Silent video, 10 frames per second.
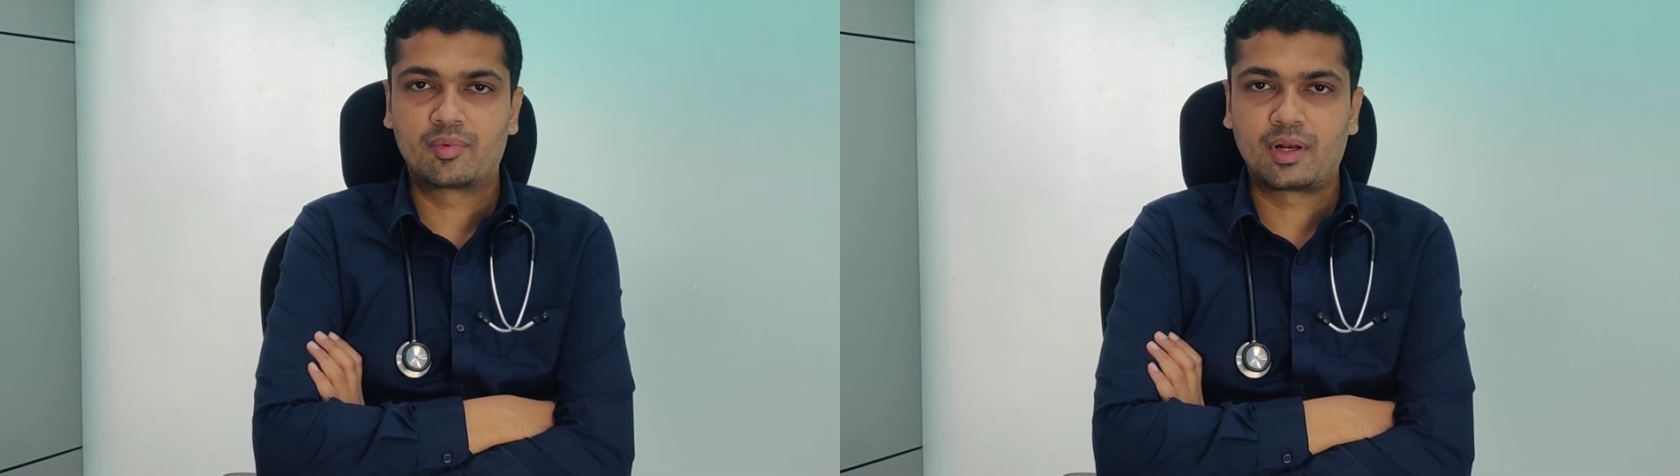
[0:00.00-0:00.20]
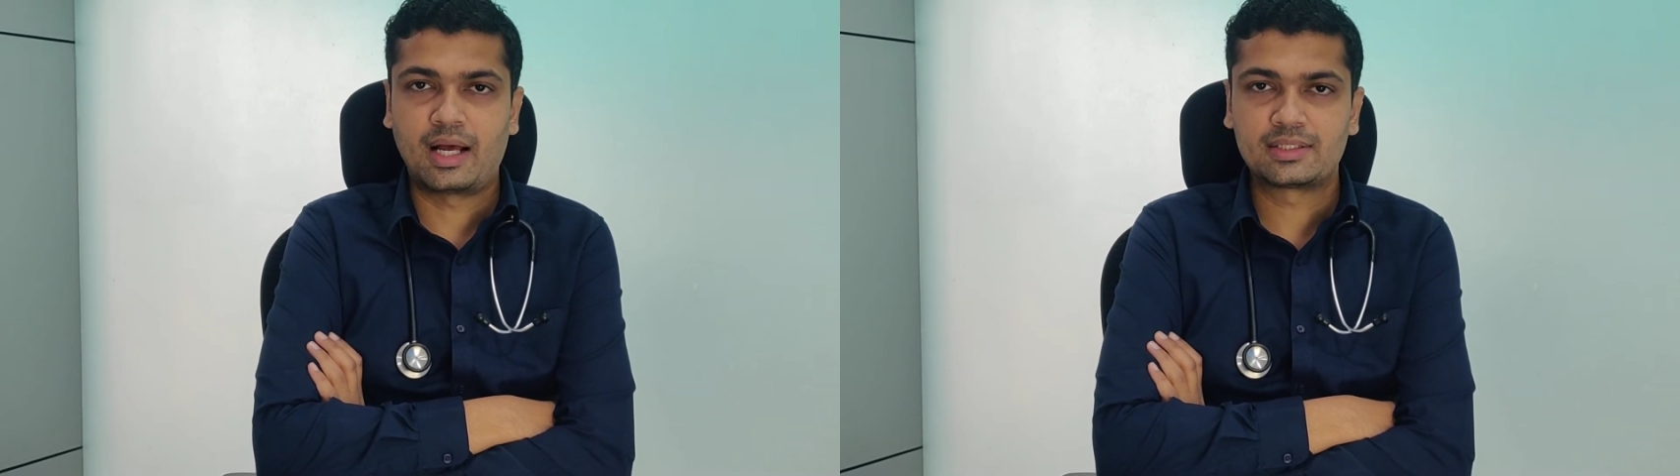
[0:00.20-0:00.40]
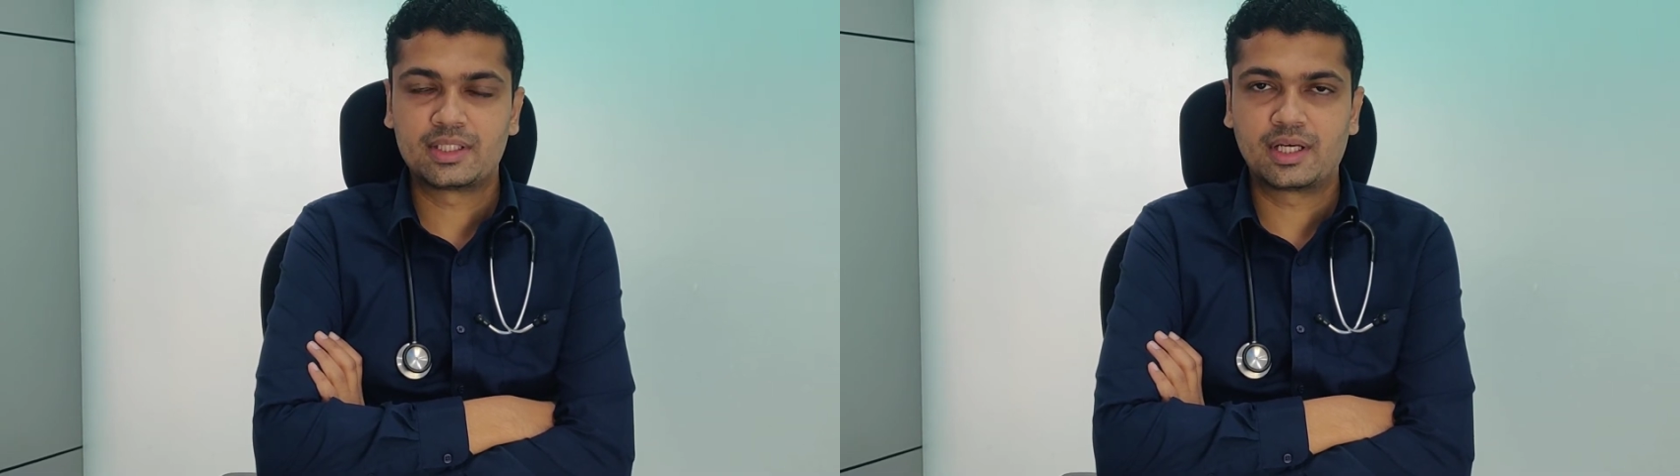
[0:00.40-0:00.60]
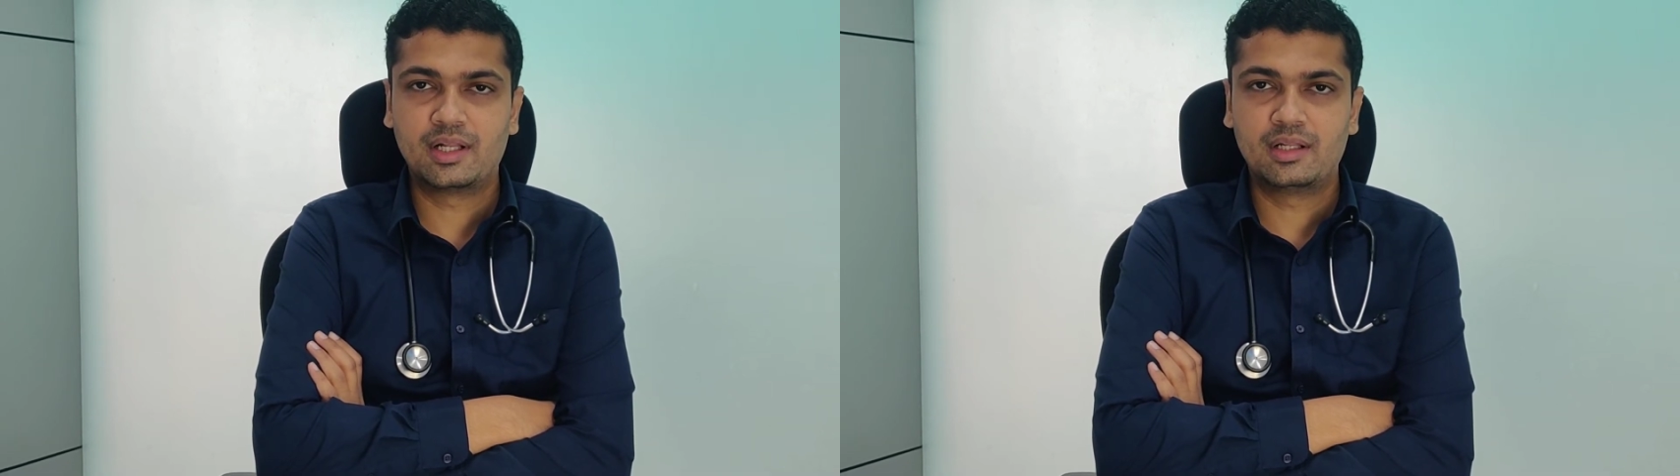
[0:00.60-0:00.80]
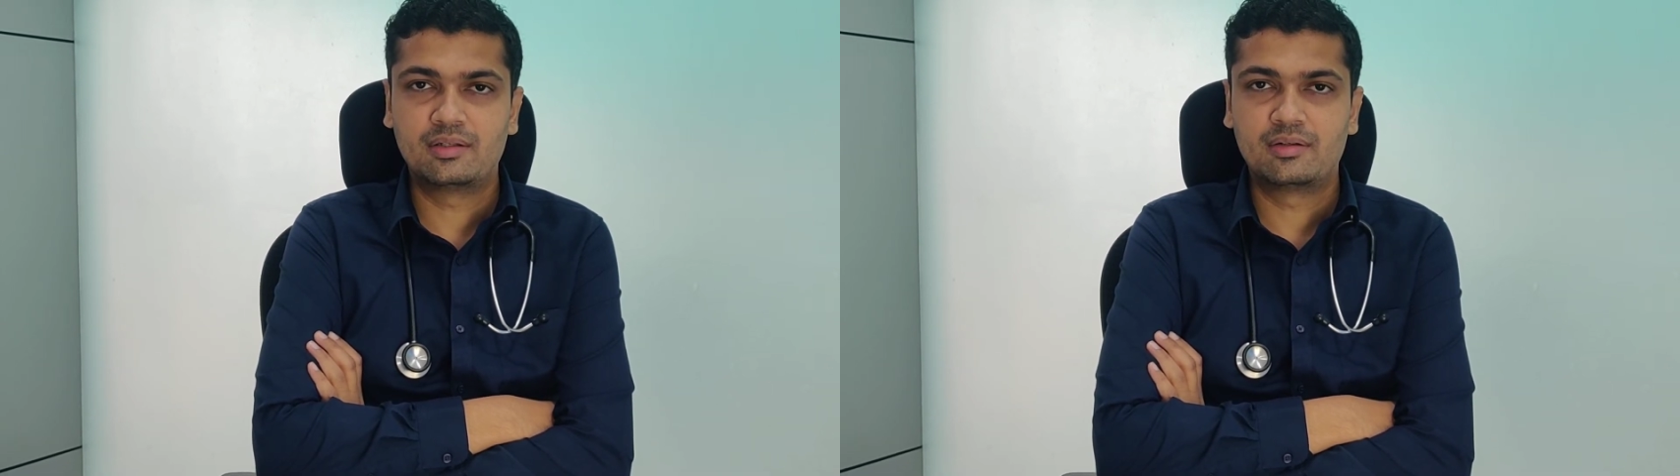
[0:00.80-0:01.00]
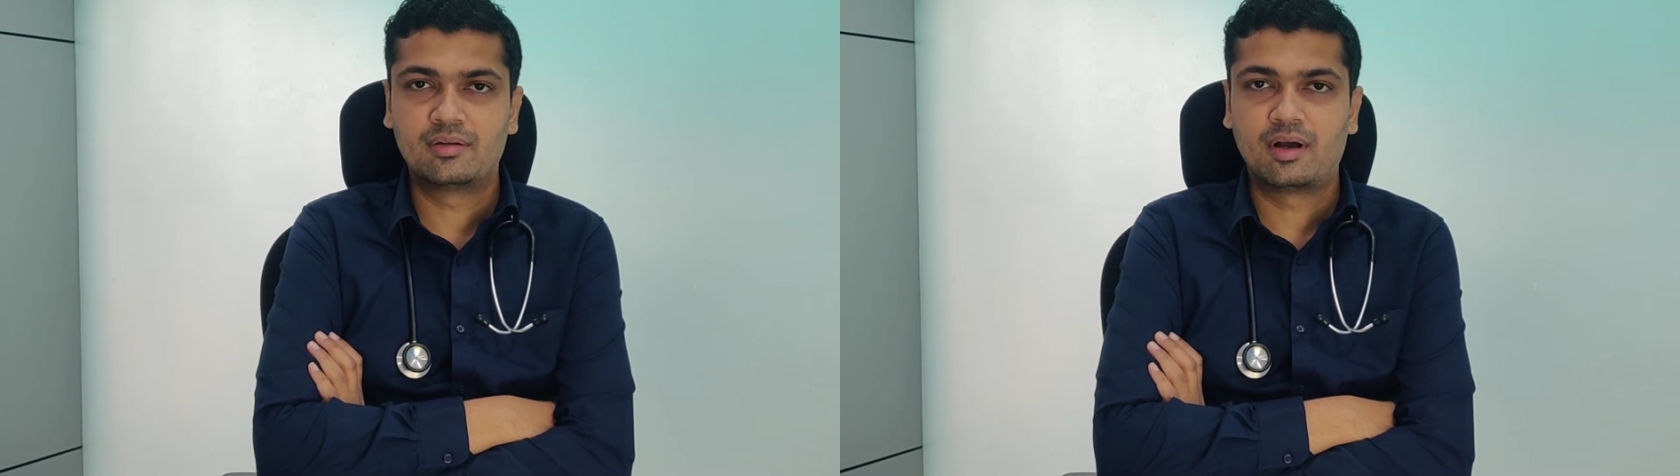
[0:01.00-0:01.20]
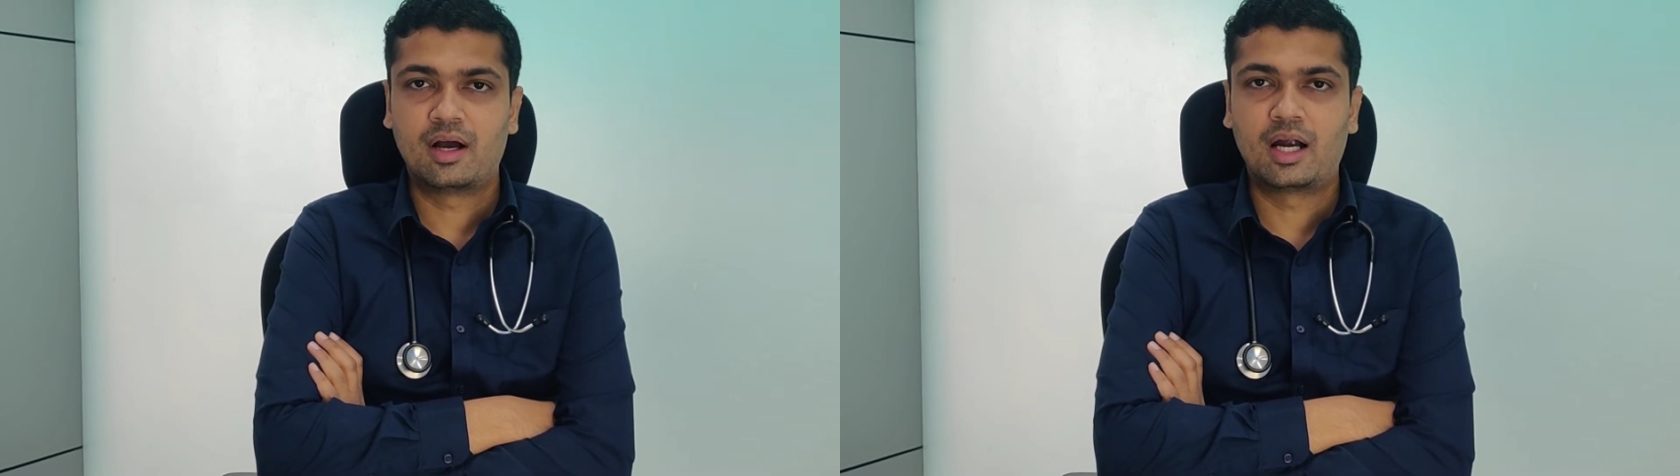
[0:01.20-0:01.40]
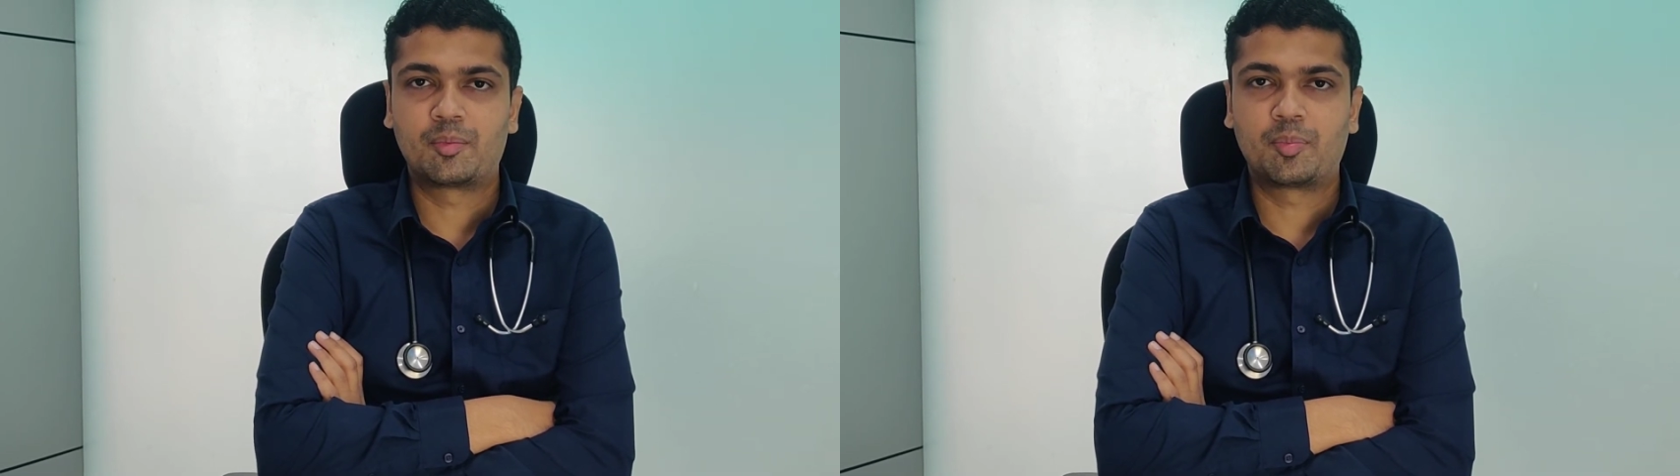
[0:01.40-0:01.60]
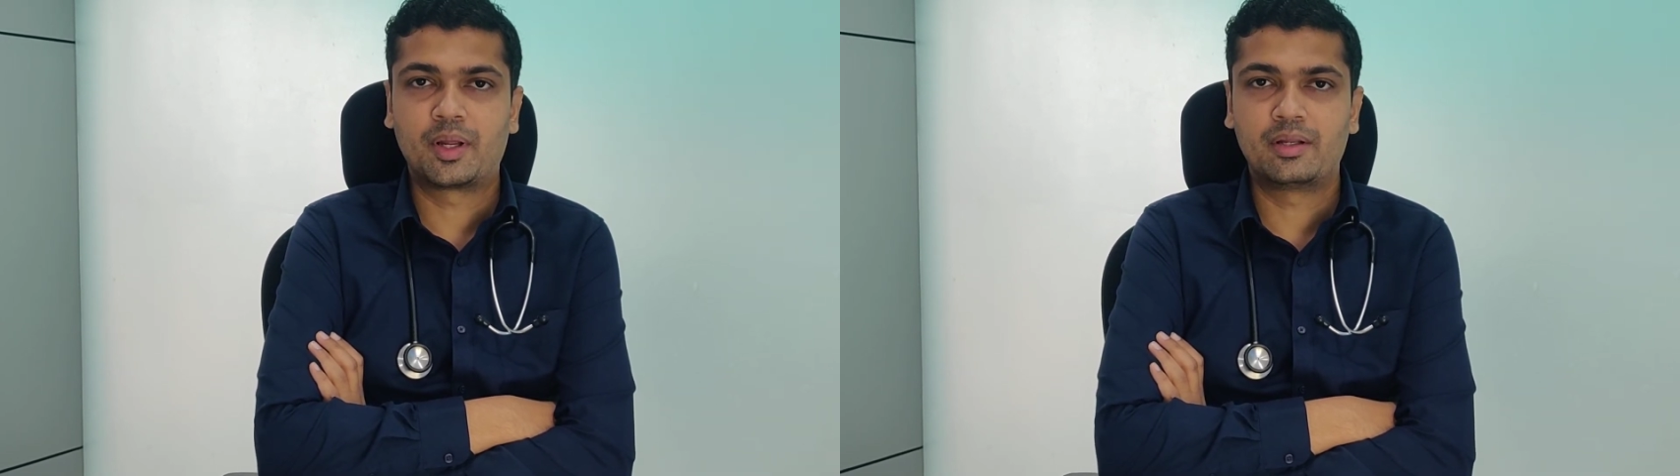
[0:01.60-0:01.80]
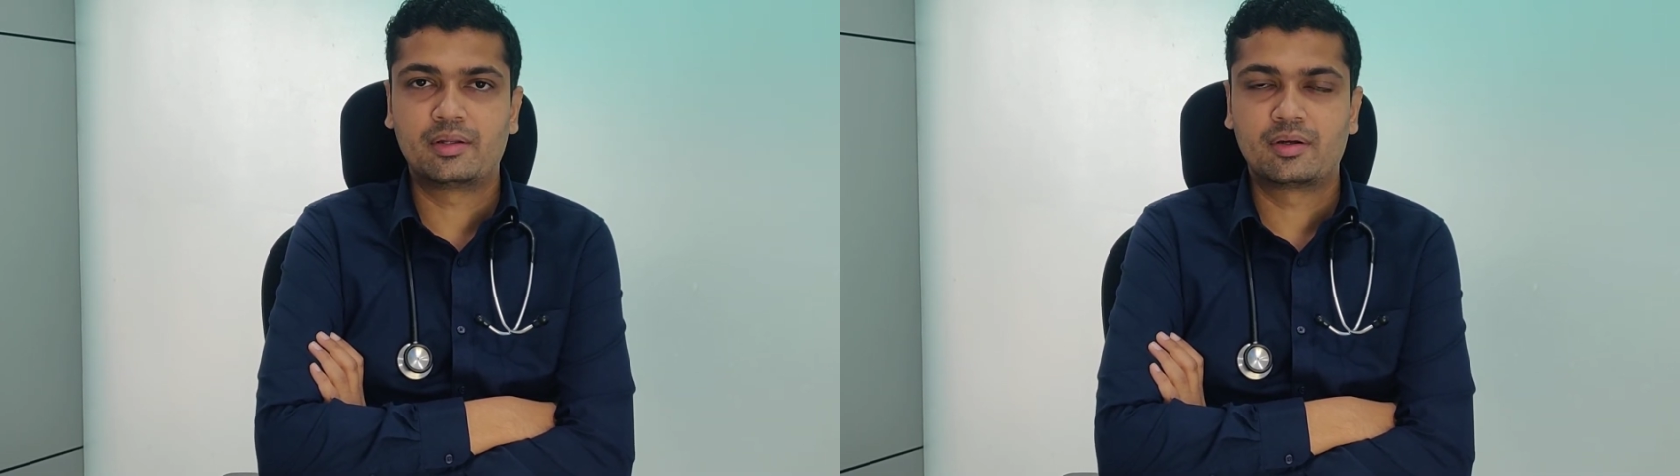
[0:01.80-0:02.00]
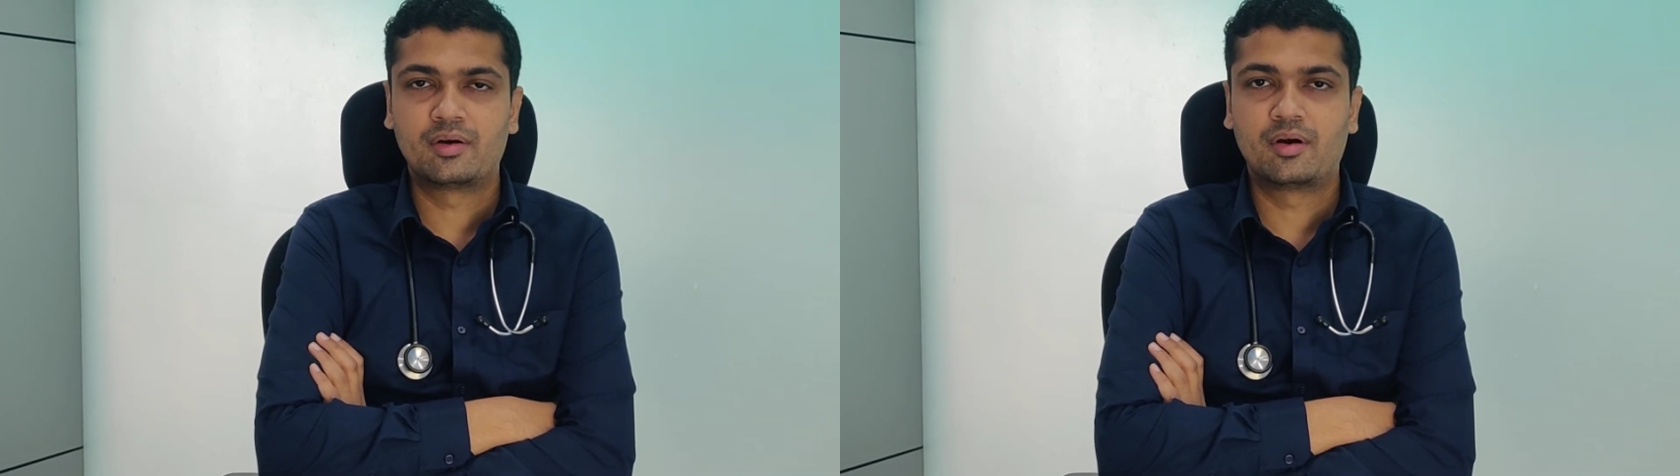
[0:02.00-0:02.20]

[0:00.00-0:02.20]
classical heart pain